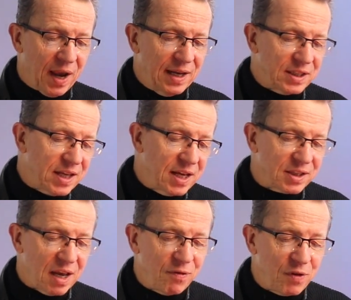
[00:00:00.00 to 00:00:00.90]
And it
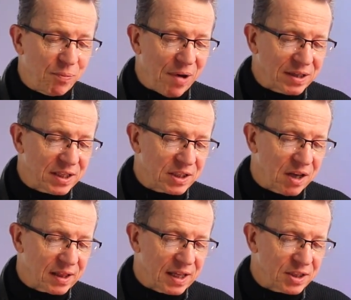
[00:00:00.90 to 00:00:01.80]
says, if you practice
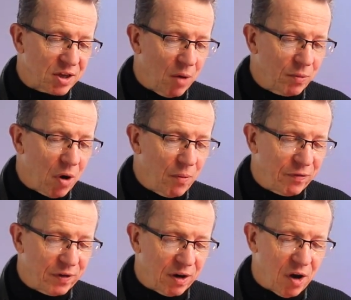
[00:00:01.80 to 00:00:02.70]
like this, I'm
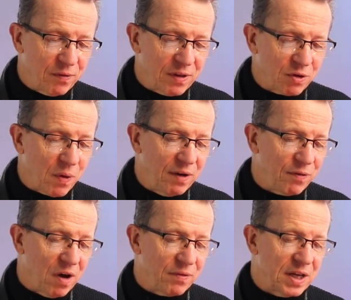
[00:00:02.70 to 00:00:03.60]
confident over the
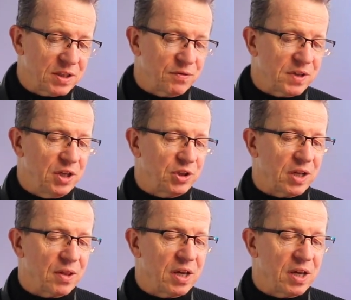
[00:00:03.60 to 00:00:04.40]
25 years of teaching